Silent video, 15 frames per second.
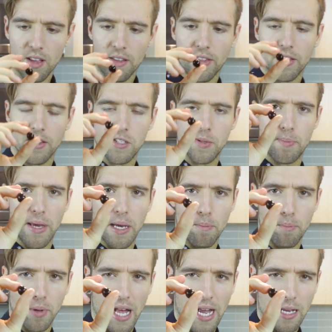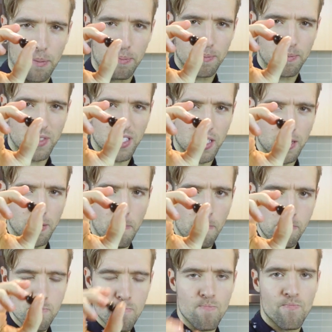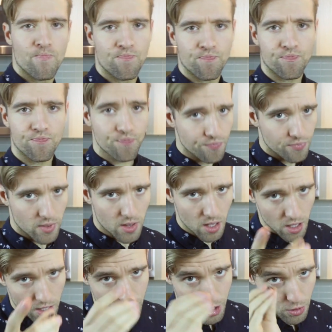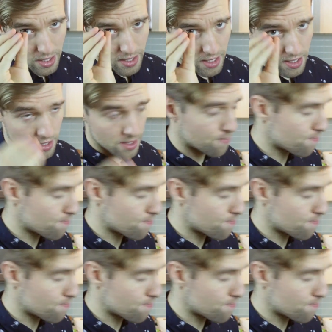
And then this big black seed. Don't eat this.